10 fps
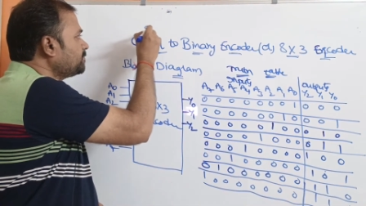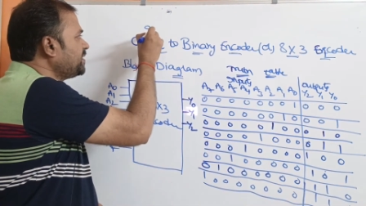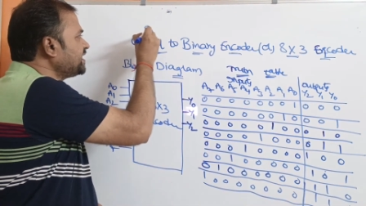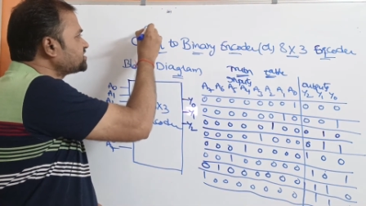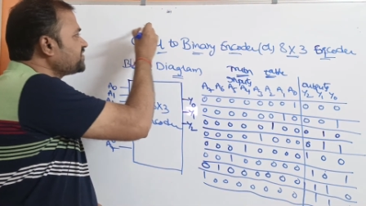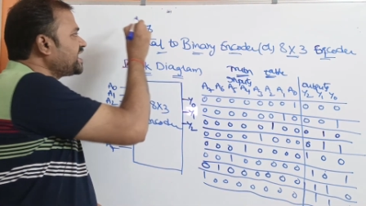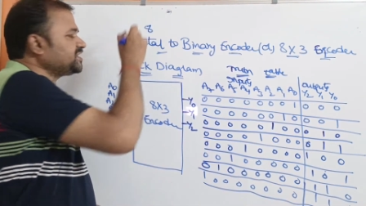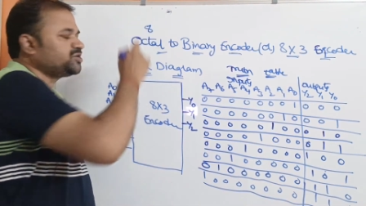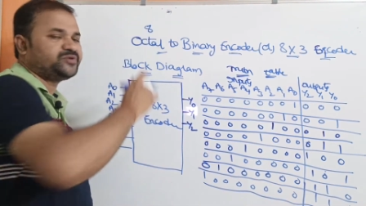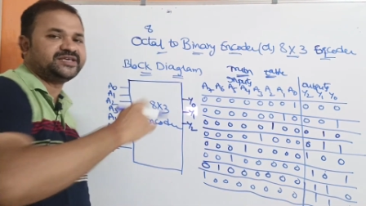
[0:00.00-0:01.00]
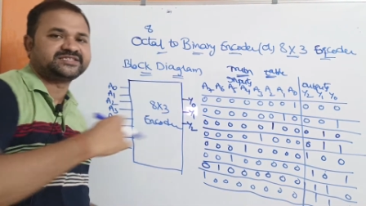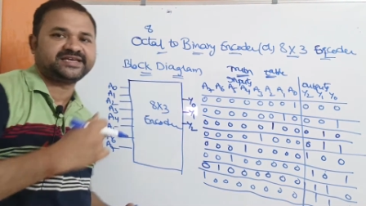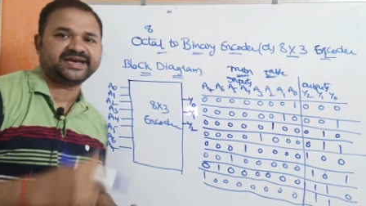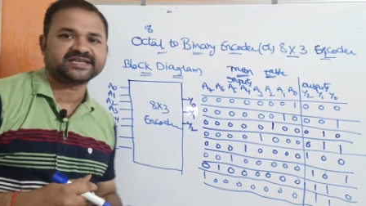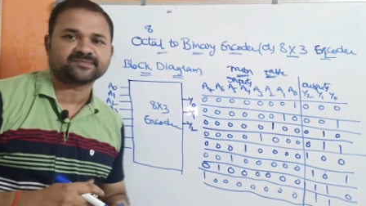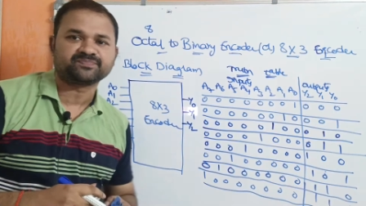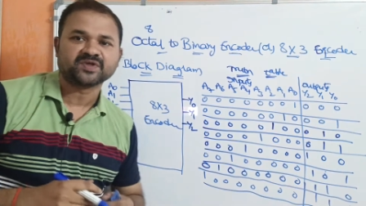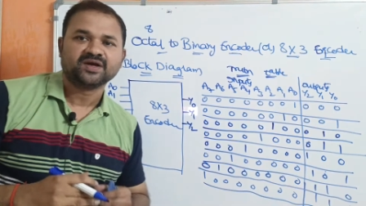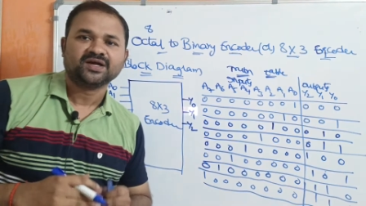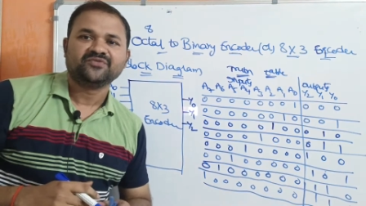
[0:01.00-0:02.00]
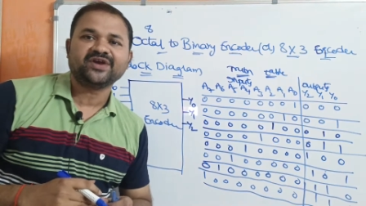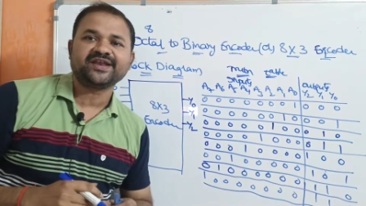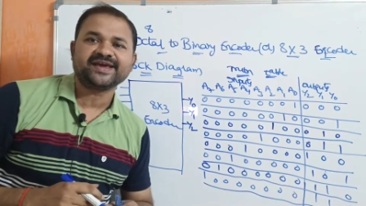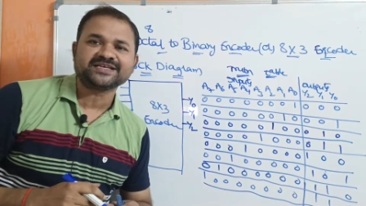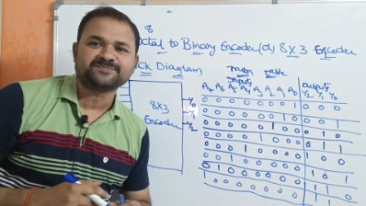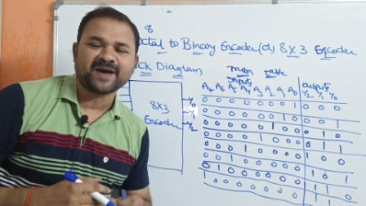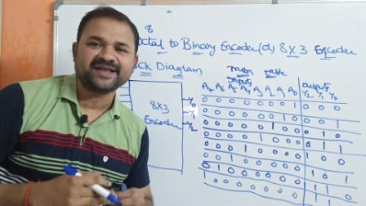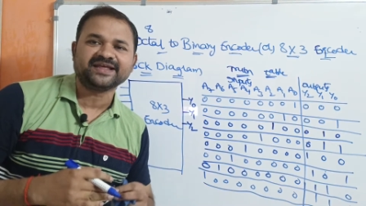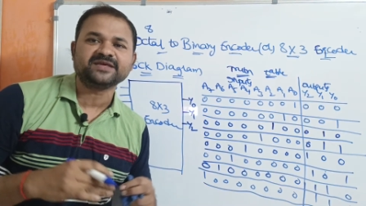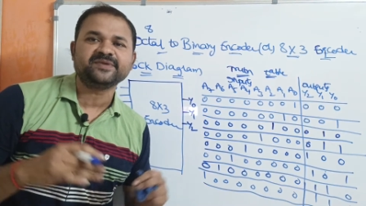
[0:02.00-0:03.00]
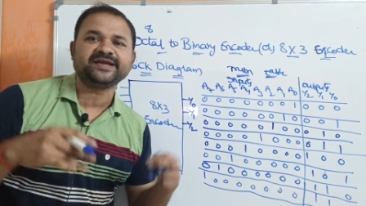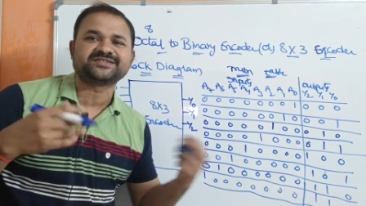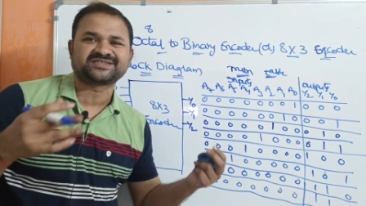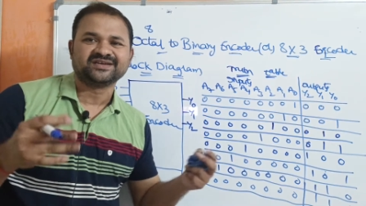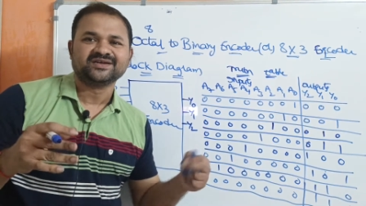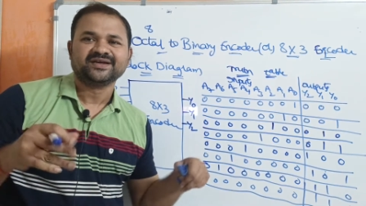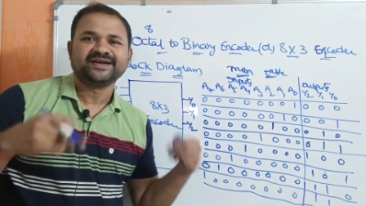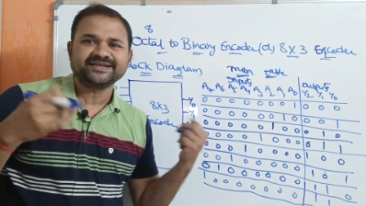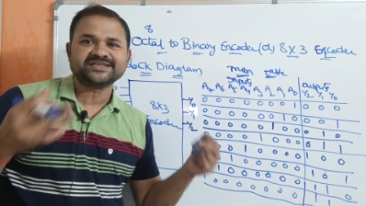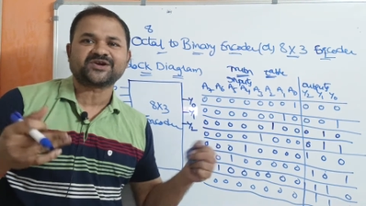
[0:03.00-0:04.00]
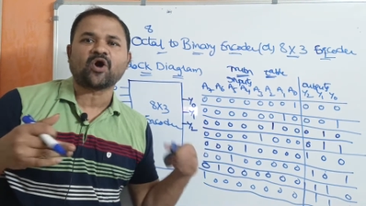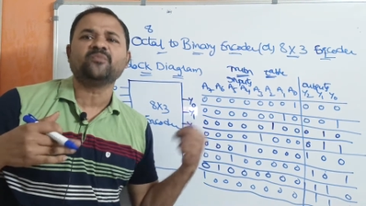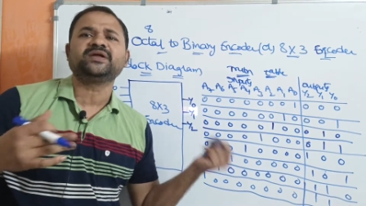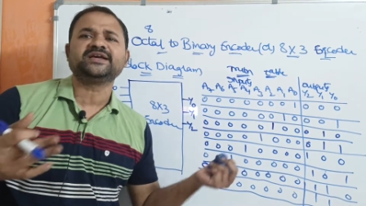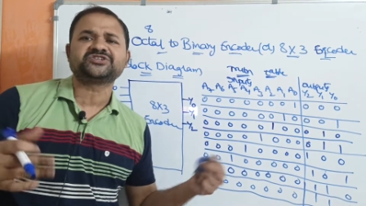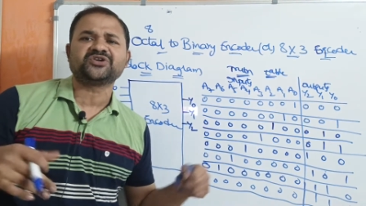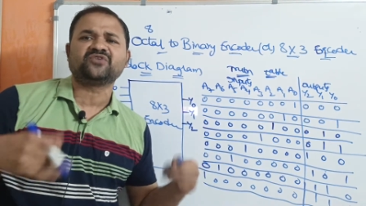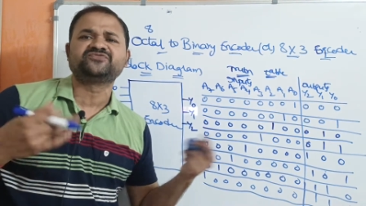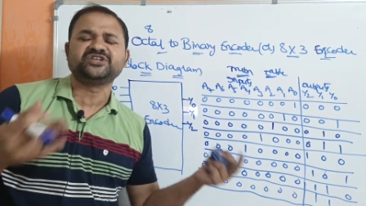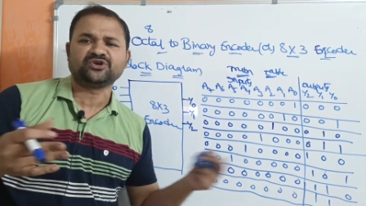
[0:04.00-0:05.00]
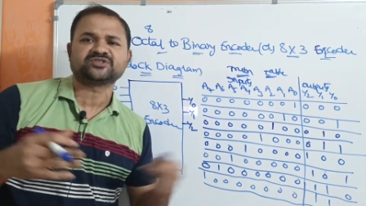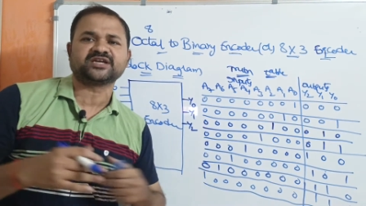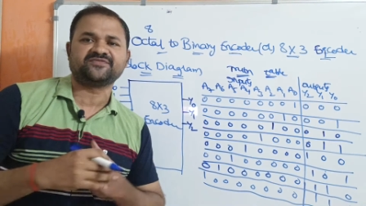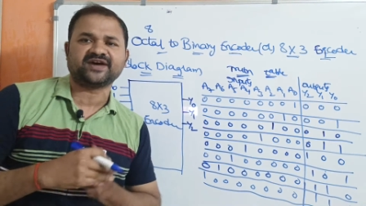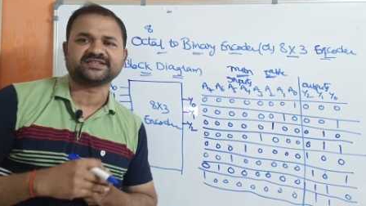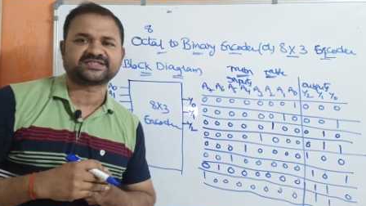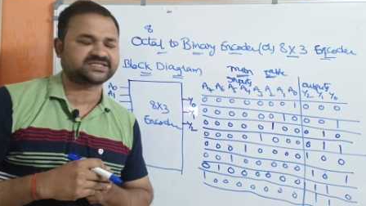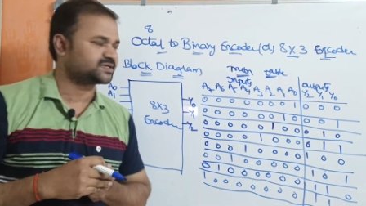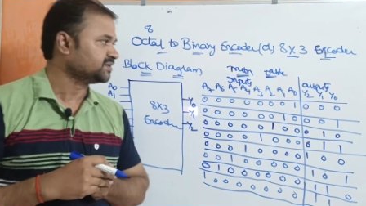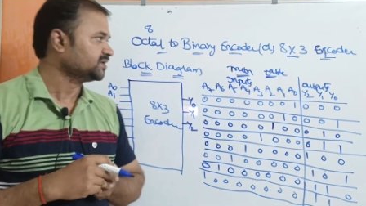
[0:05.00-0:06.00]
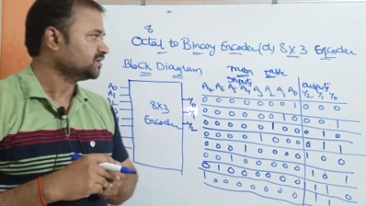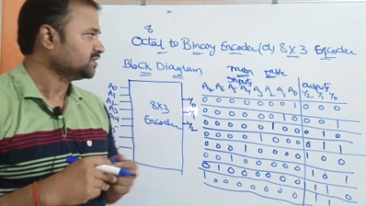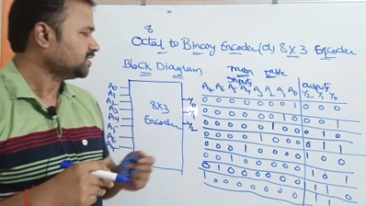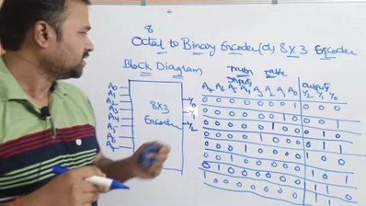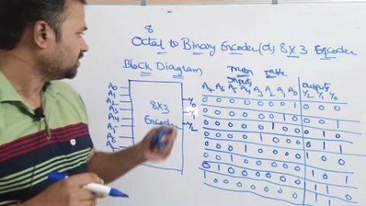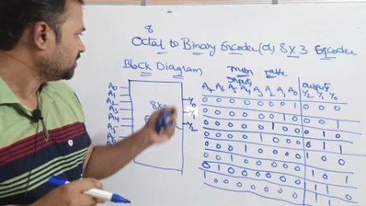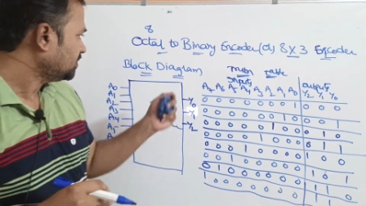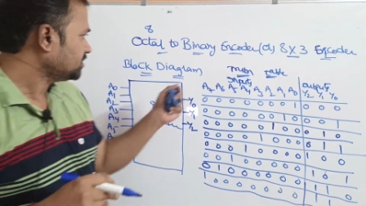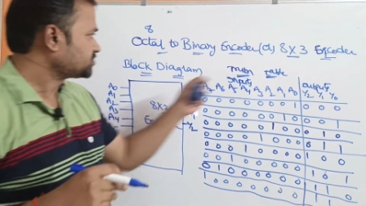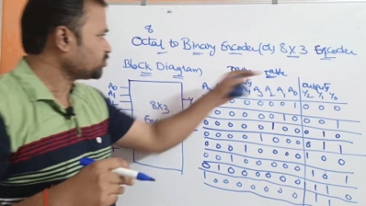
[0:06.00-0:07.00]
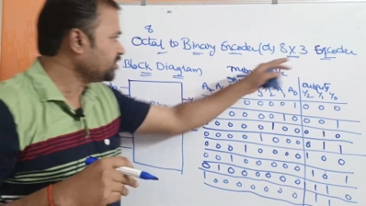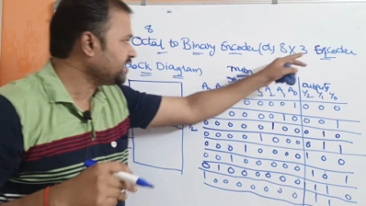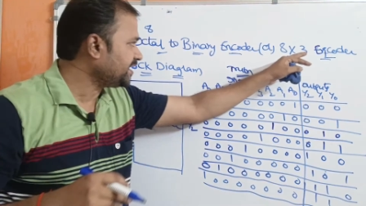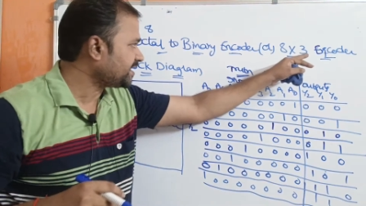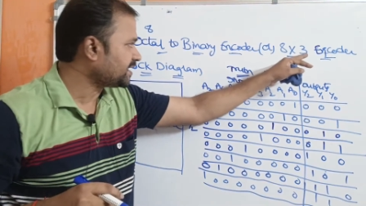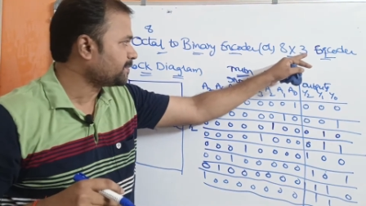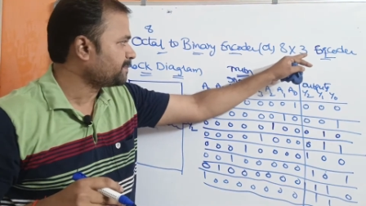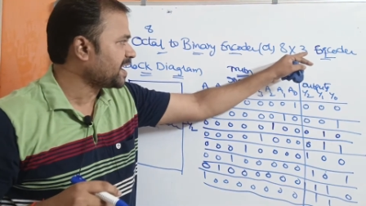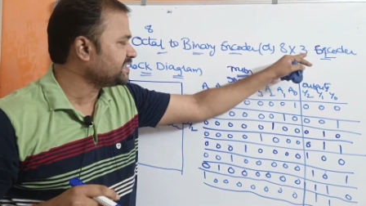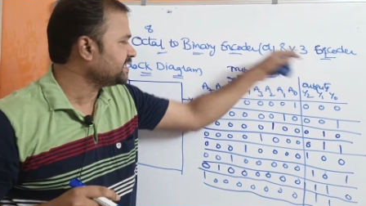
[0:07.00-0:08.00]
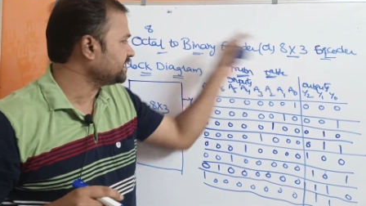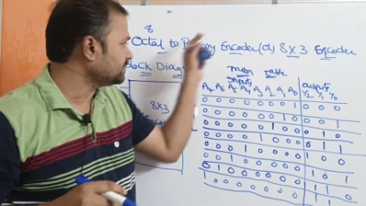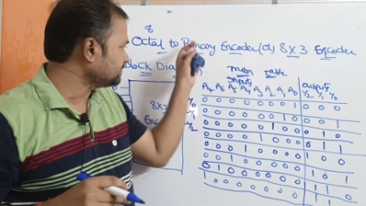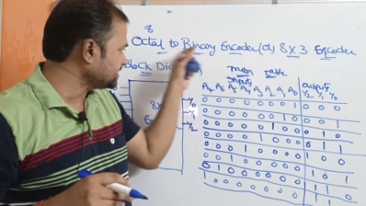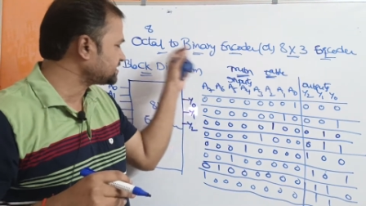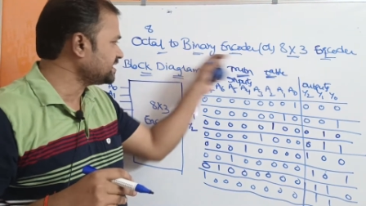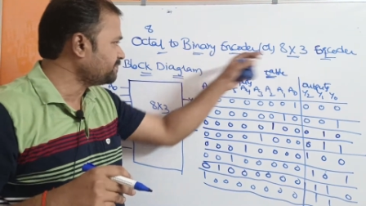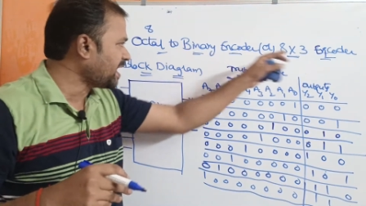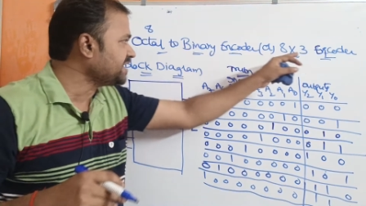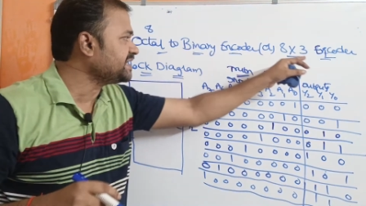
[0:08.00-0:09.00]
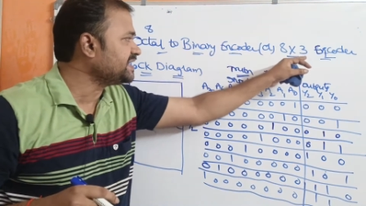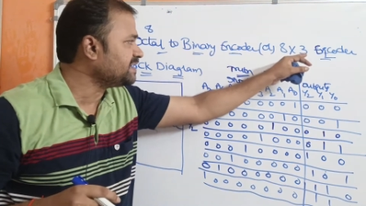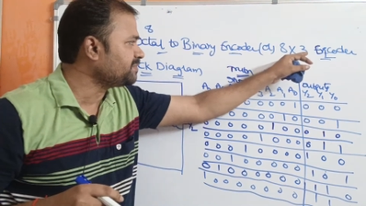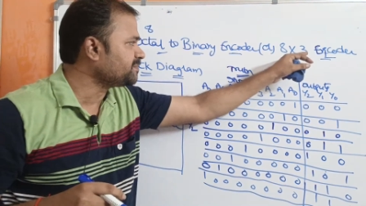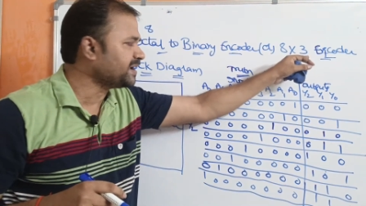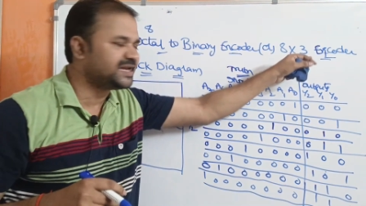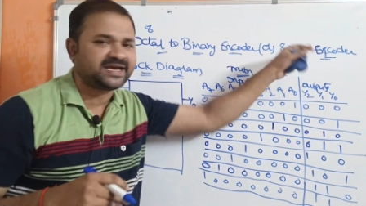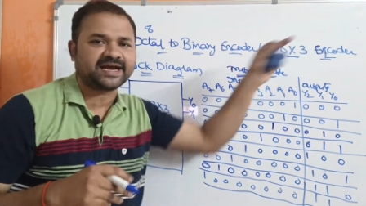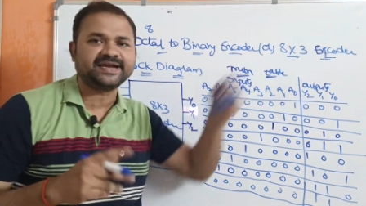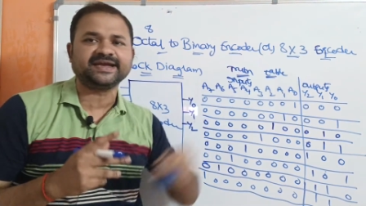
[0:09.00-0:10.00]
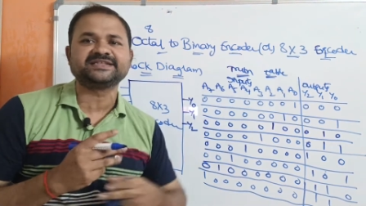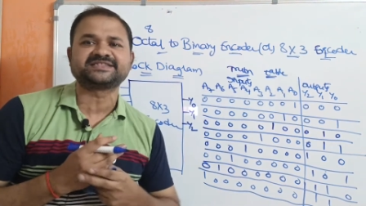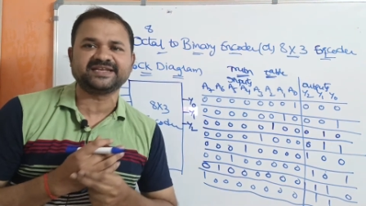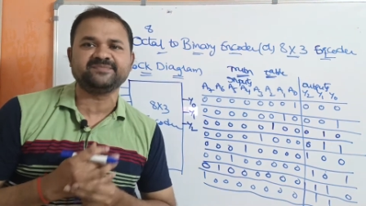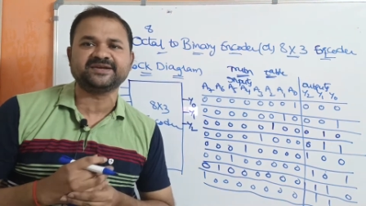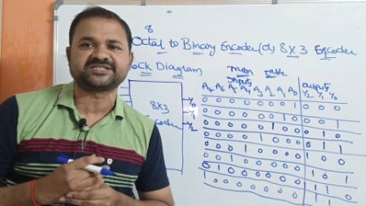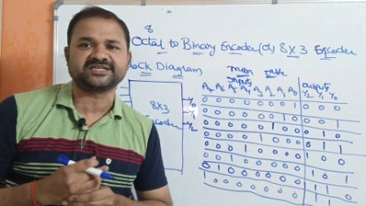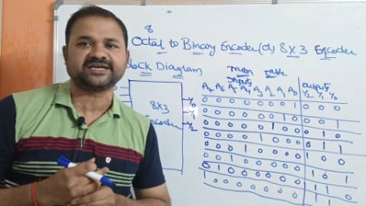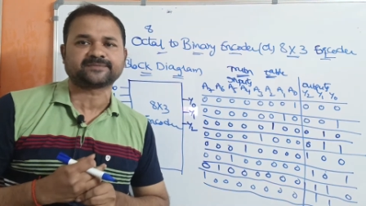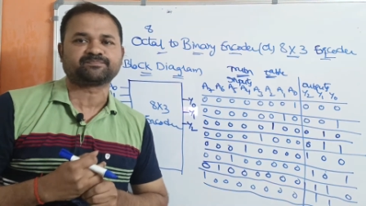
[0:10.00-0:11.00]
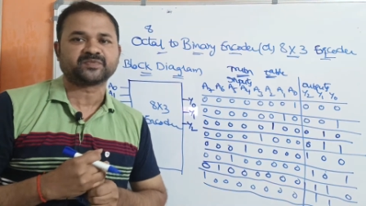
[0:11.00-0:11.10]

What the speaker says: base value is 8, whereas binary means it is a combination of zeros and ones. So here binary number mainly contains 3 bits here.